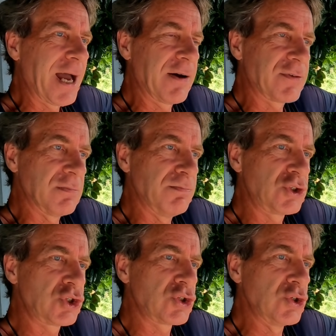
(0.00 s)
I have to
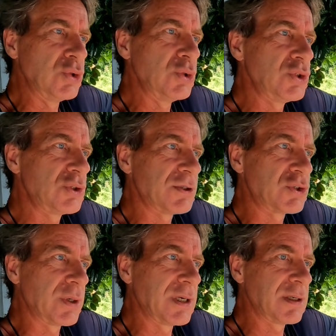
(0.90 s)
choose
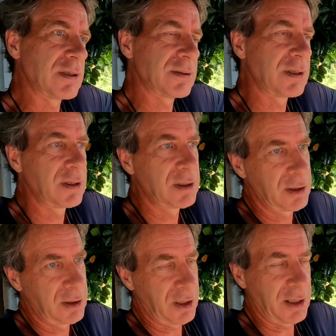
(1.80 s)
between,
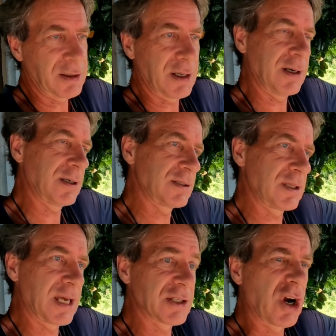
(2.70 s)
like,
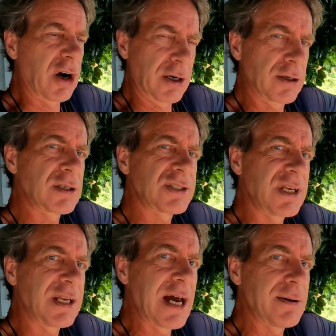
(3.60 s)
it gets harder to
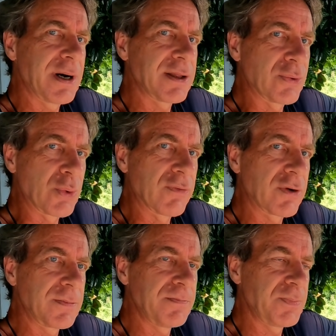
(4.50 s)
stay down by the
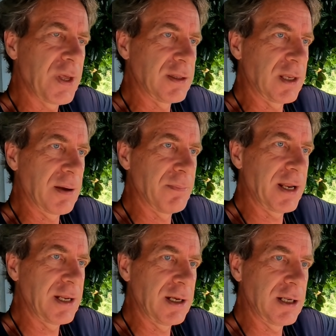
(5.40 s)
river, and then I
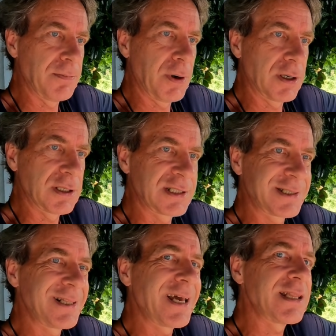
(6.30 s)
might end up on a
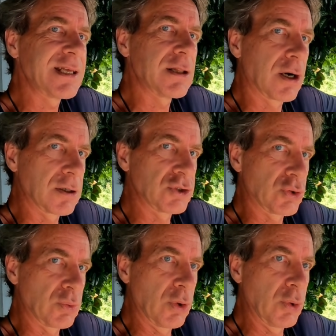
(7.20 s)
slightly
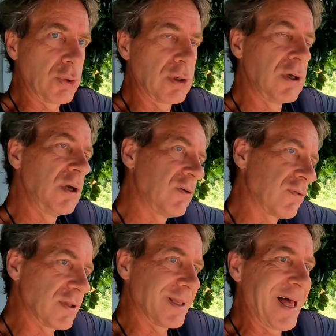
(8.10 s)
larger road
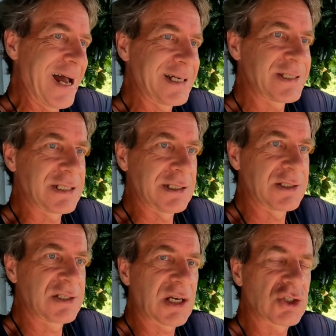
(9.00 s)
for the last
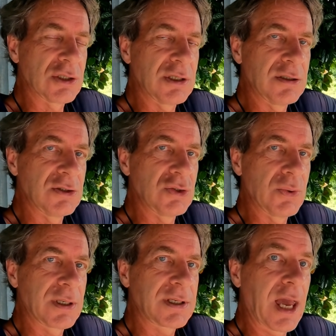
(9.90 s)
section
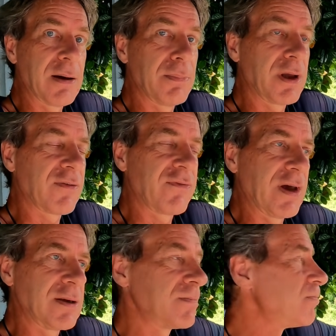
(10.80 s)
into Kamphaeng
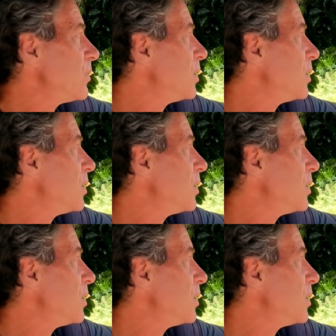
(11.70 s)
Phet.